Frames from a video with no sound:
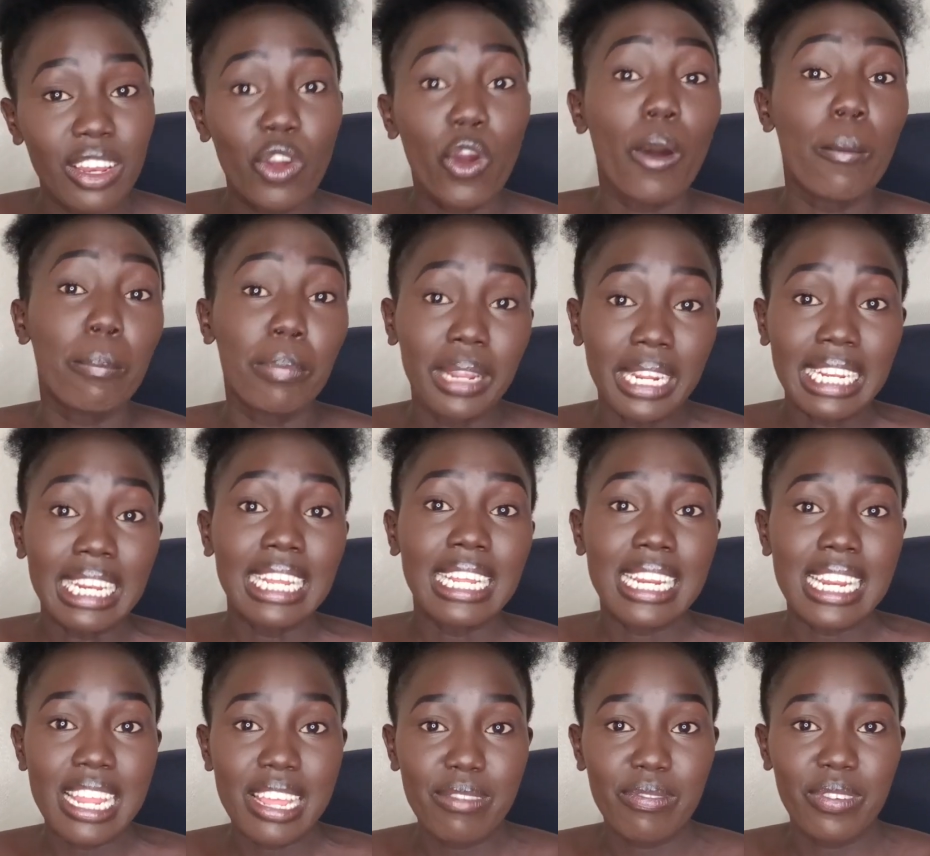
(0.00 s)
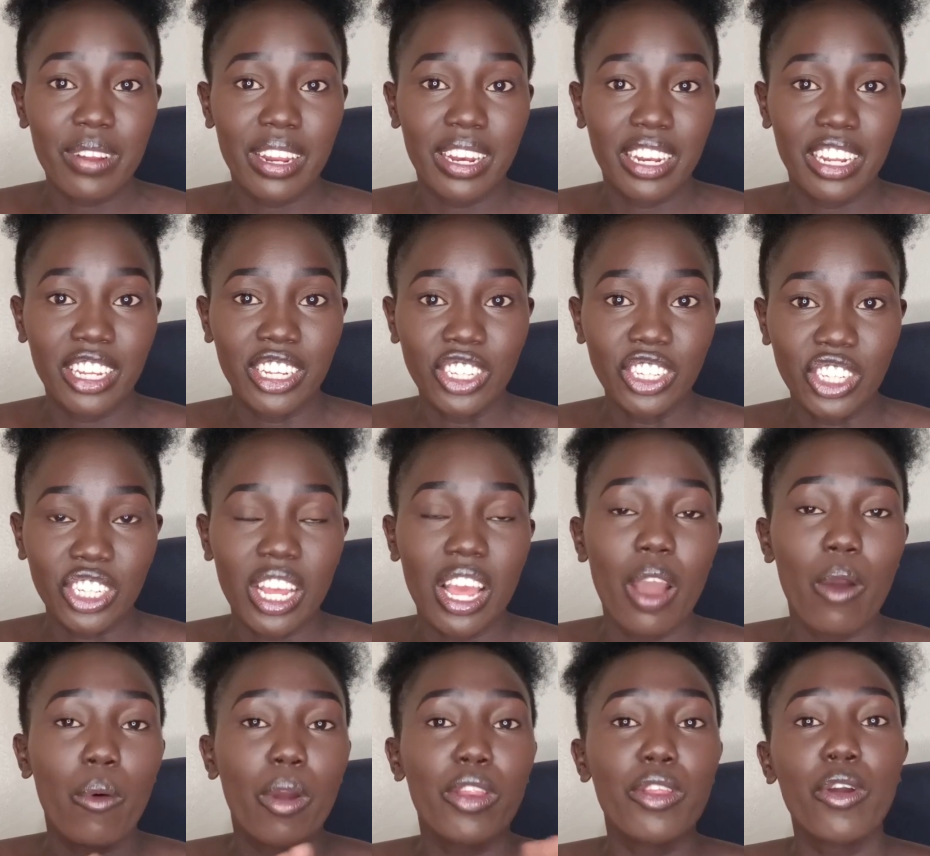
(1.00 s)
completely different niche,
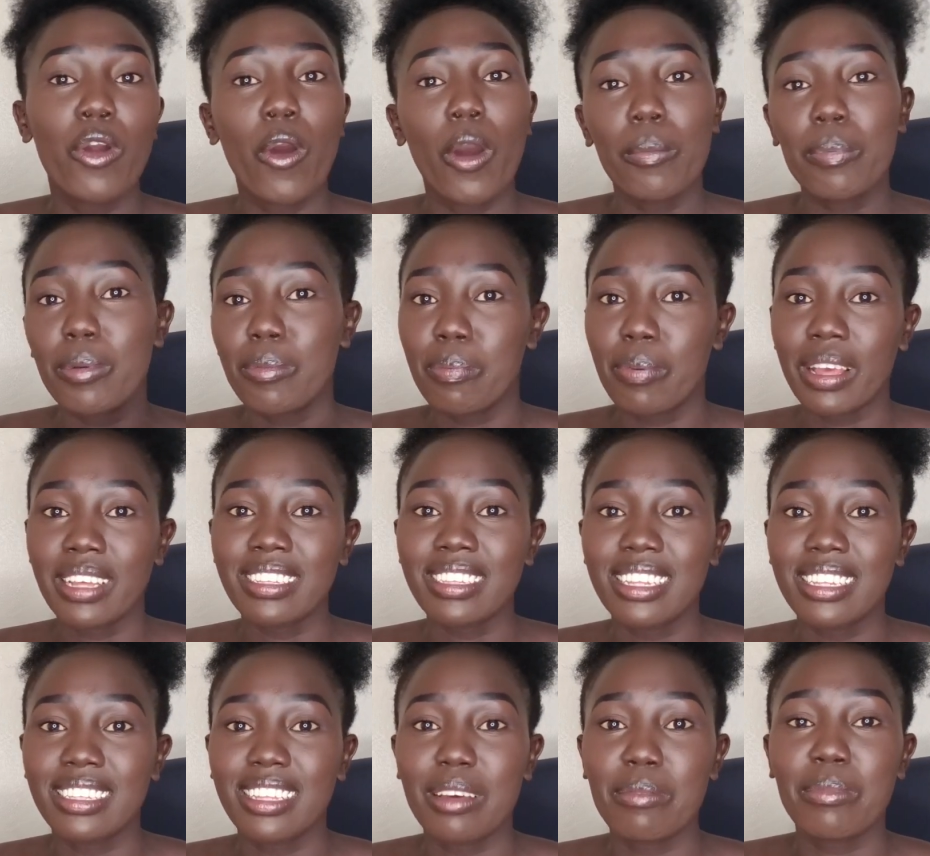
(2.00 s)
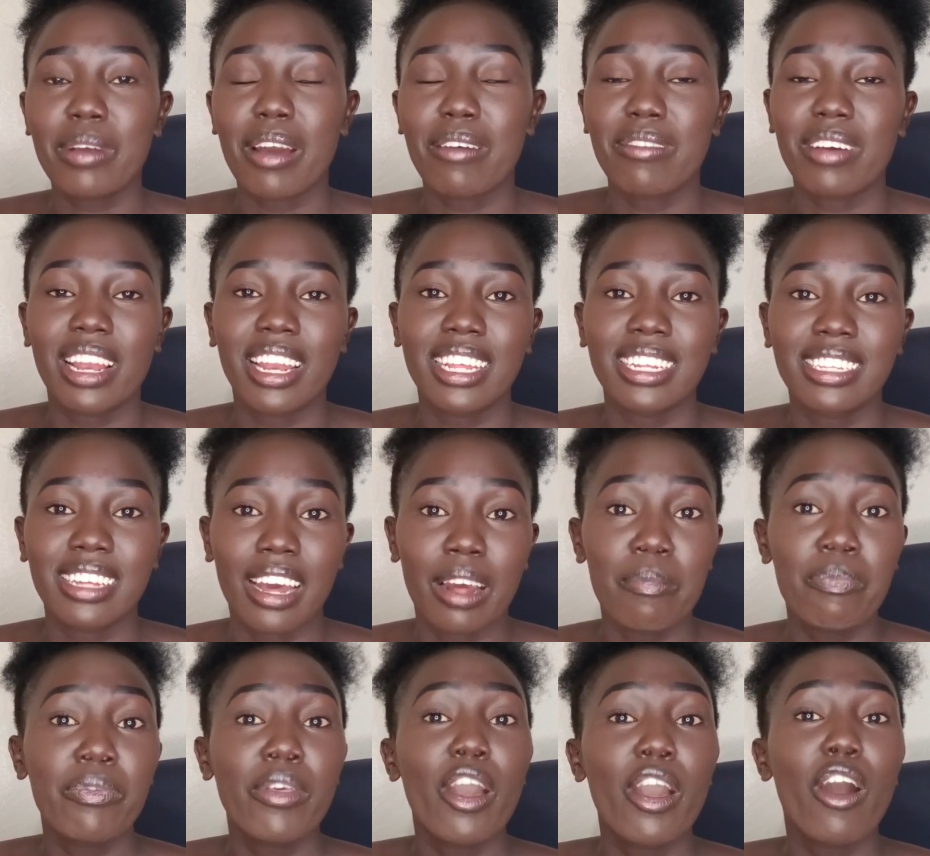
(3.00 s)
when you copy paste the same cover
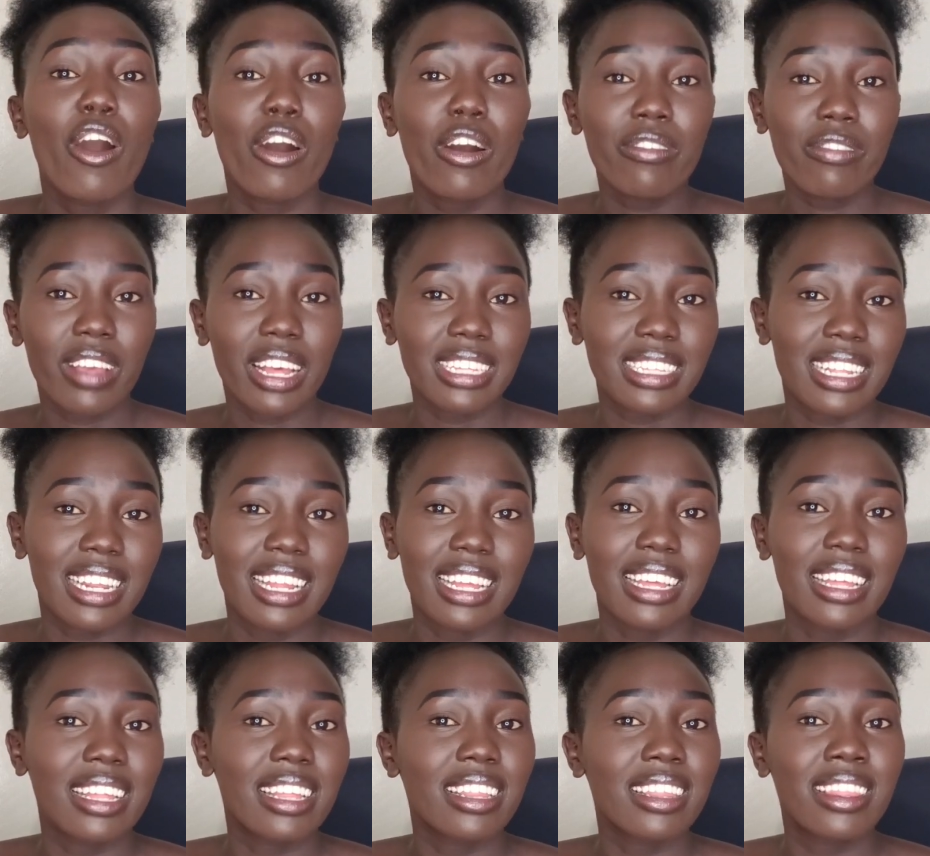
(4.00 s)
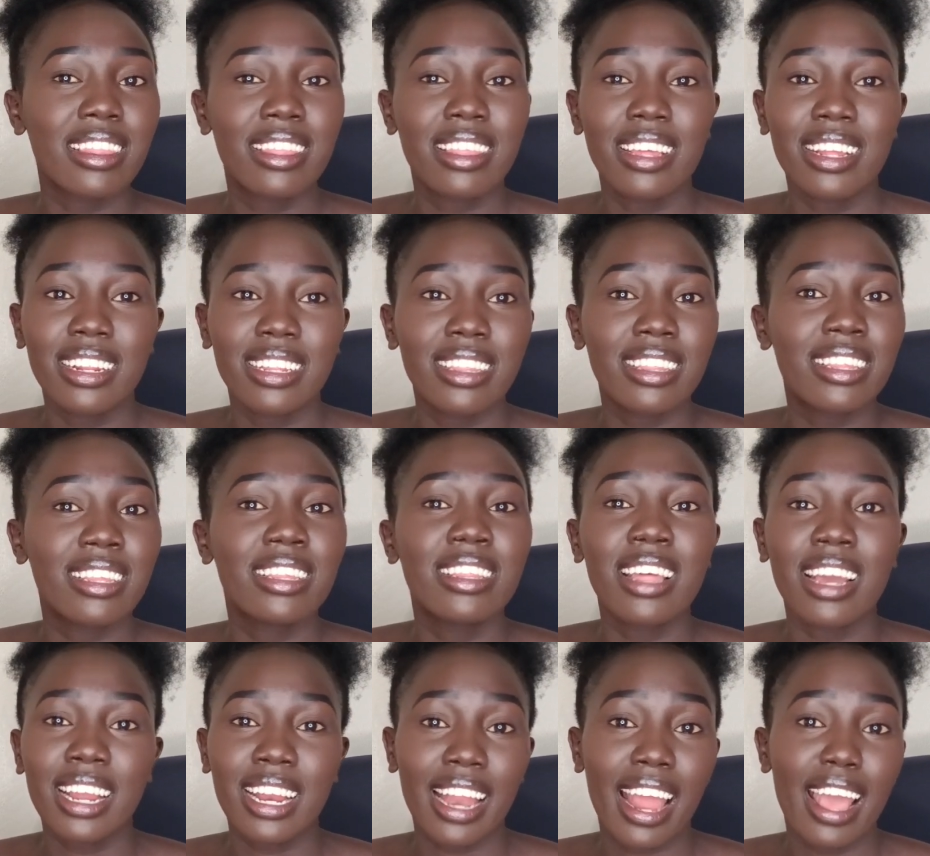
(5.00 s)
letter, obviously
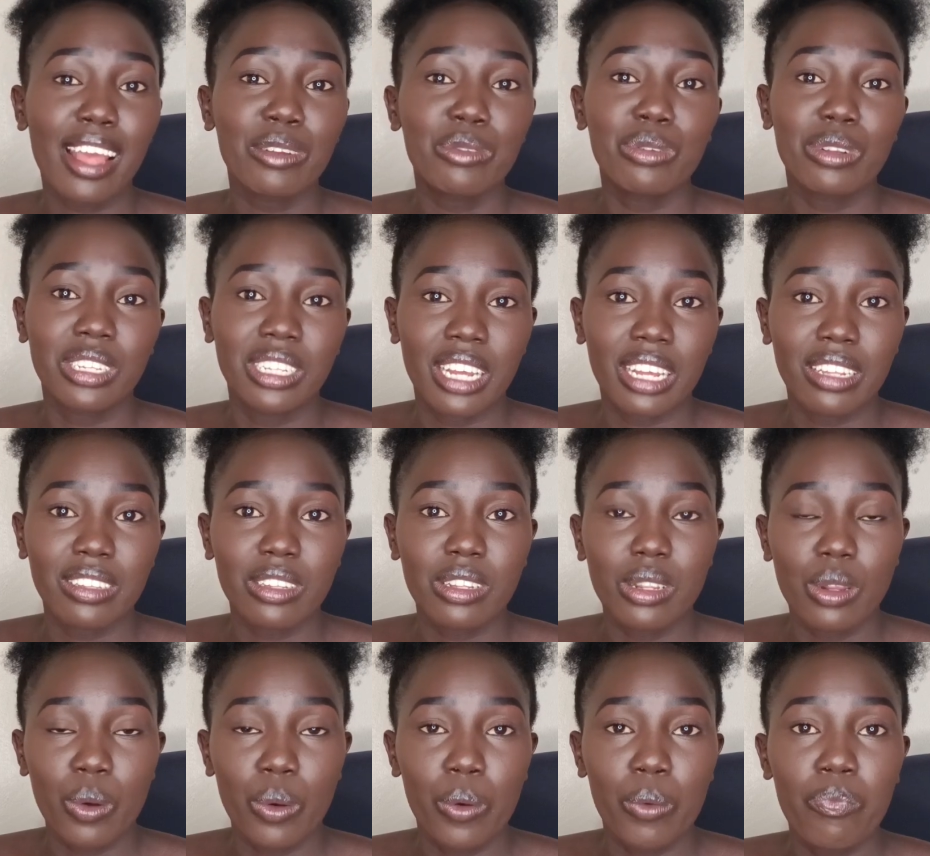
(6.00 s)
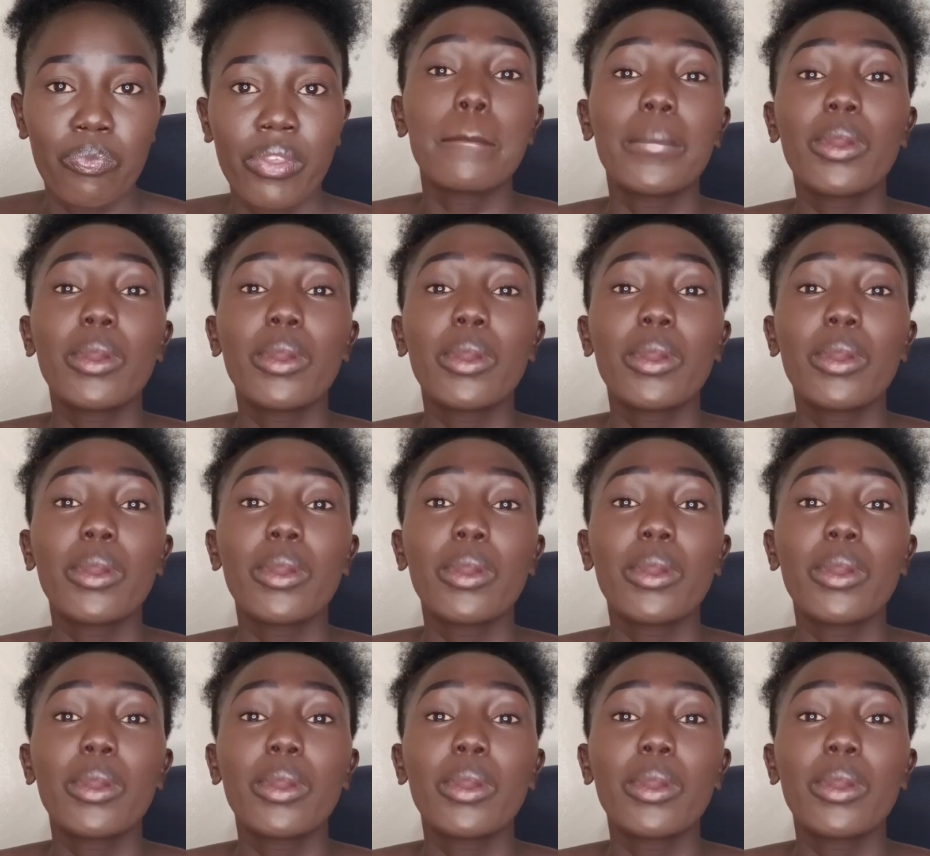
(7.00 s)
the client will just know.